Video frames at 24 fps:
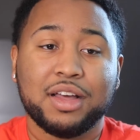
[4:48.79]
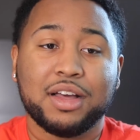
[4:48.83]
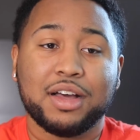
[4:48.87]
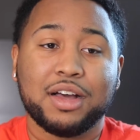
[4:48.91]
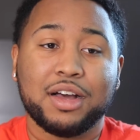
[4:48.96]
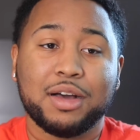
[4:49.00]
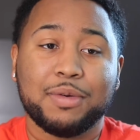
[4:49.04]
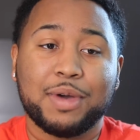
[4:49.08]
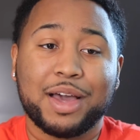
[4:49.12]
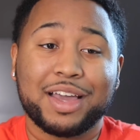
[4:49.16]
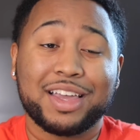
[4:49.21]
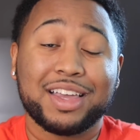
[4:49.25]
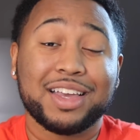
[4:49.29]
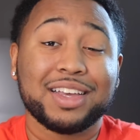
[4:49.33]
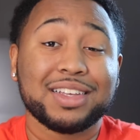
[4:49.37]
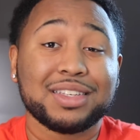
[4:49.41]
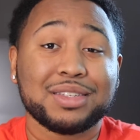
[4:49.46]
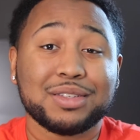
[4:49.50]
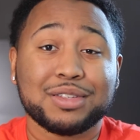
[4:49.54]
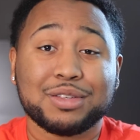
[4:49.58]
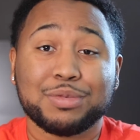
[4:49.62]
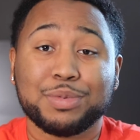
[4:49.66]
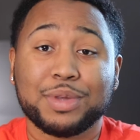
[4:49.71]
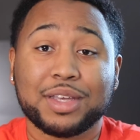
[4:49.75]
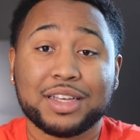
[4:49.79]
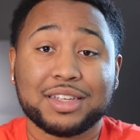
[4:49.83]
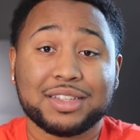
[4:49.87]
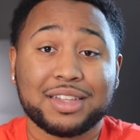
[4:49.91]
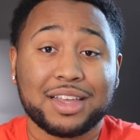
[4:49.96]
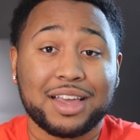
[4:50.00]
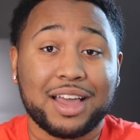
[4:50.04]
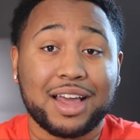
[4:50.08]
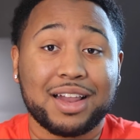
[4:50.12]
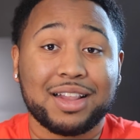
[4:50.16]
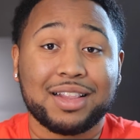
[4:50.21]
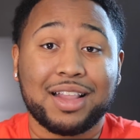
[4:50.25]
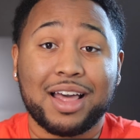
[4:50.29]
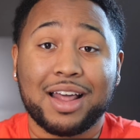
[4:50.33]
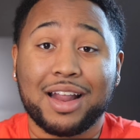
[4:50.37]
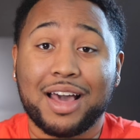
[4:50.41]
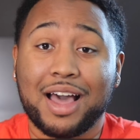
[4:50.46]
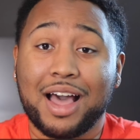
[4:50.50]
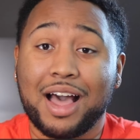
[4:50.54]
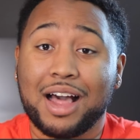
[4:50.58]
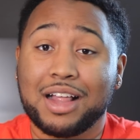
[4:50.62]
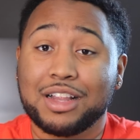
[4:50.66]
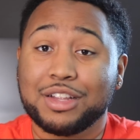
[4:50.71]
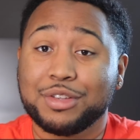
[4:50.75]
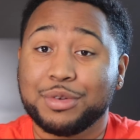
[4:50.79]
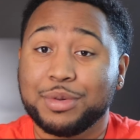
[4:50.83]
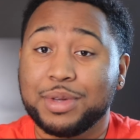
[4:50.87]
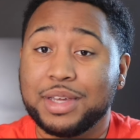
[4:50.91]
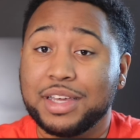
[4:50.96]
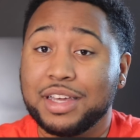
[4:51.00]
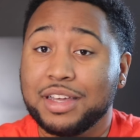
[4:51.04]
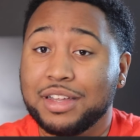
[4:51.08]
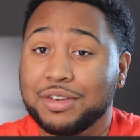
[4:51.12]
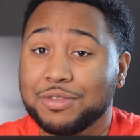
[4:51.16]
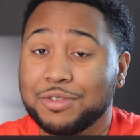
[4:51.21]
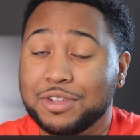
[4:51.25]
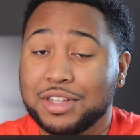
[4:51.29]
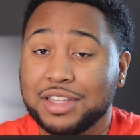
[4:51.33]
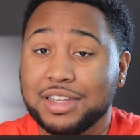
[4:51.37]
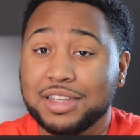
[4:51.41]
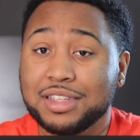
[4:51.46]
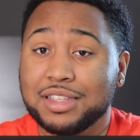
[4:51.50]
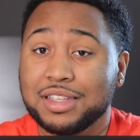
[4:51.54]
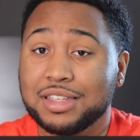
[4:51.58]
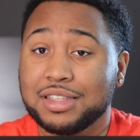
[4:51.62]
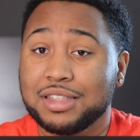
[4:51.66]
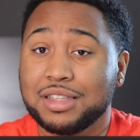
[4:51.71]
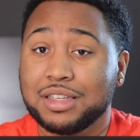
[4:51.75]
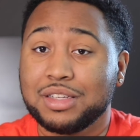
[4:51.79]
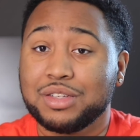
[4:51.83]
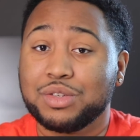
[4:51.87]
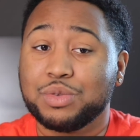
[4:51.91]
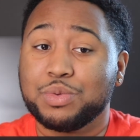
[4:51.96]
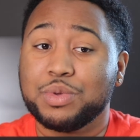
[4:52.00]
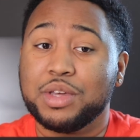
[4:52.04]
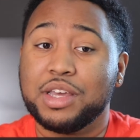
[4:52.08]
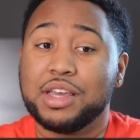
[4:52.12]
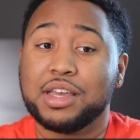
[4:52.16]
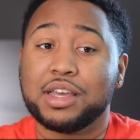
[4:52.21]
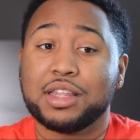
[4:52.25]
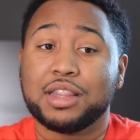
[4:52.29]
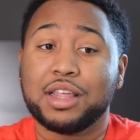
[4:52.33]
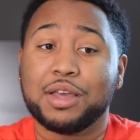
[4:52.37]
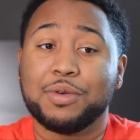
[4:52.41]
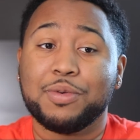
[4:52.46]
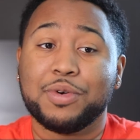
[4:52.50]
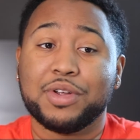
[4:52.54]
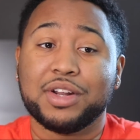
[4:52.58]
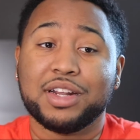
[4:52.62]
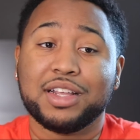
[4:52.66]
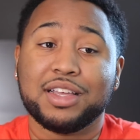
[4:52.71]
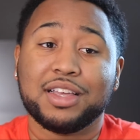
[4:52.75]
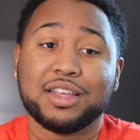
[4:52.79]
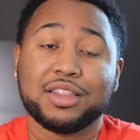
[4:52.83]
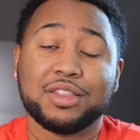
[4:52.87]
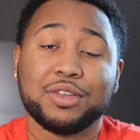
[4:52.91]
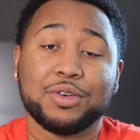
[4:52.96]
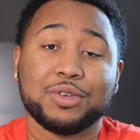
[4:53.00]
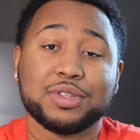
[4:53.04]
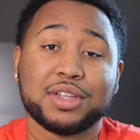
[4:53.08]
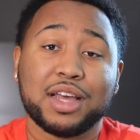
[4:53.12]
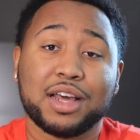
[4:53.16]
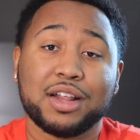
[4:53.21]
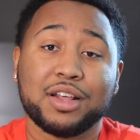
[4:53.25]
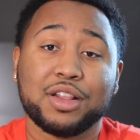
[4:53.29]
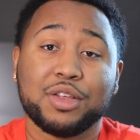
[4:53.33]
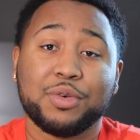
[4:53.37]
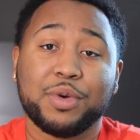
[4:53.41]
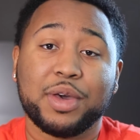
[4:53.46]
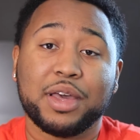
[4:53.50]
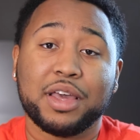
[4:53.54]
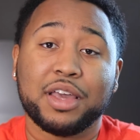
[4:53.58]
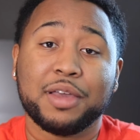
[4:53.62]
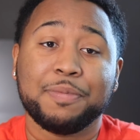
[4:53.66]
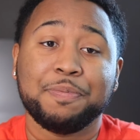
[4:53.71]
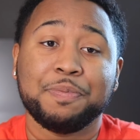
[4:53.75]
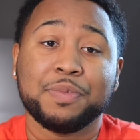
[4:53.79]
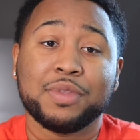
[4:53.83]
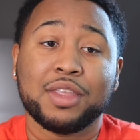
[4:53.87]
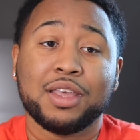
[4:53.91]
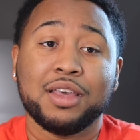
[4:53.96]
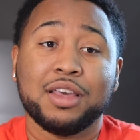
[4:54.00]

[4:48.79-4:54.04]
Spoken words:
I guess it's because they got a lot of Halloween releases this week and they wanted to get those out of the way.